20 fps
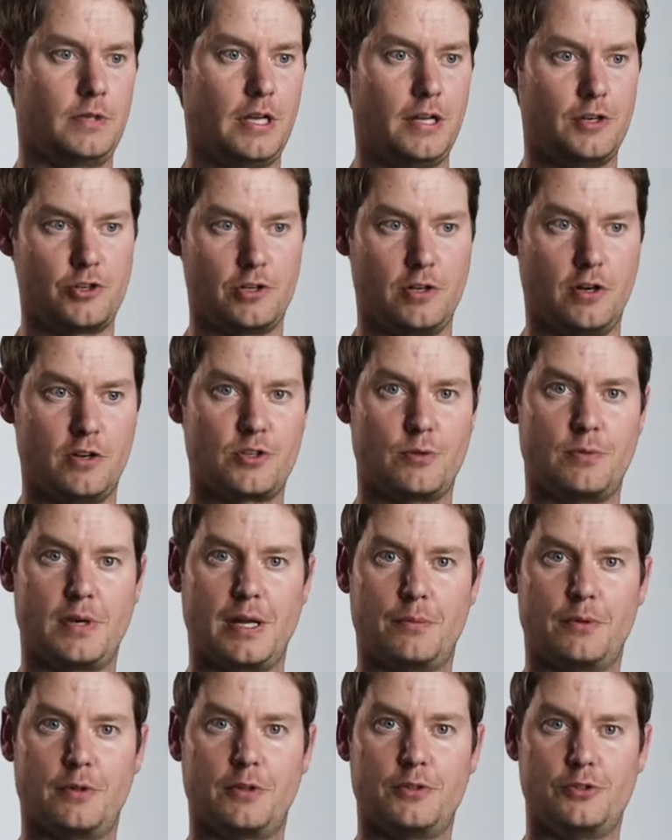engineers have
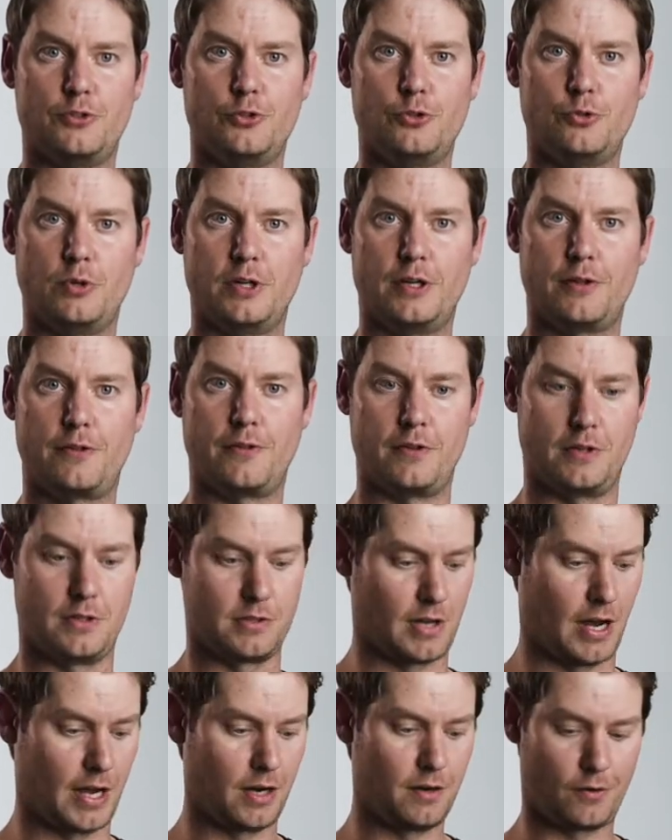been able to do with the
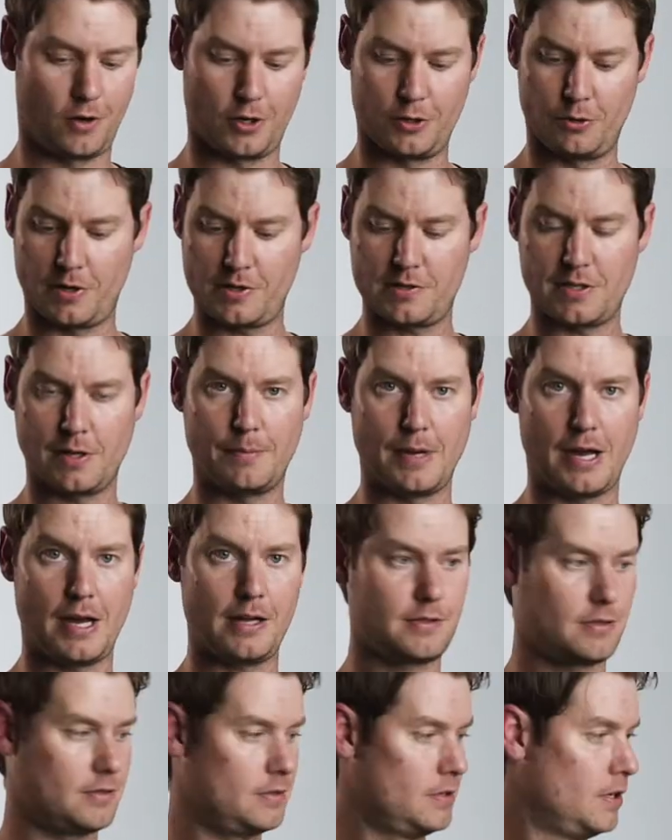design of our USA
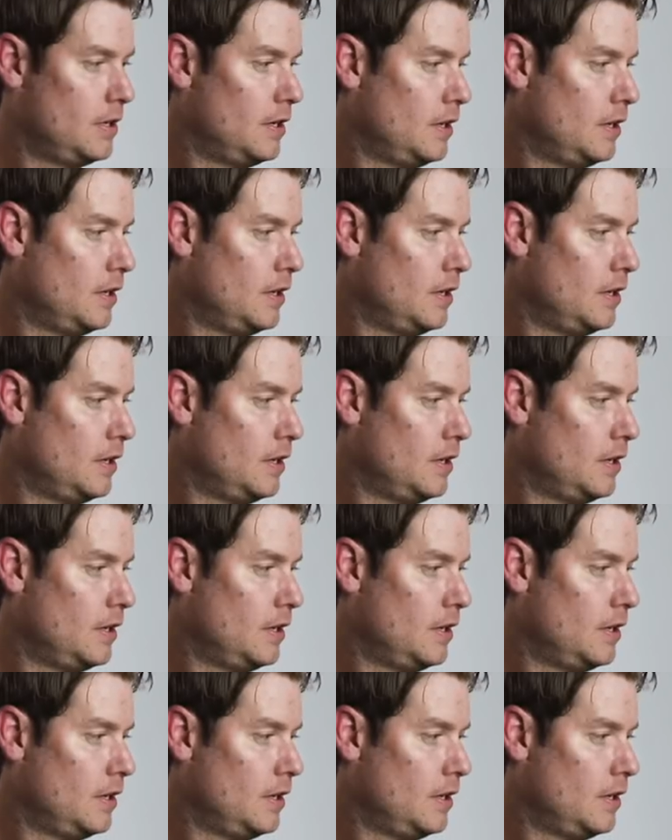bats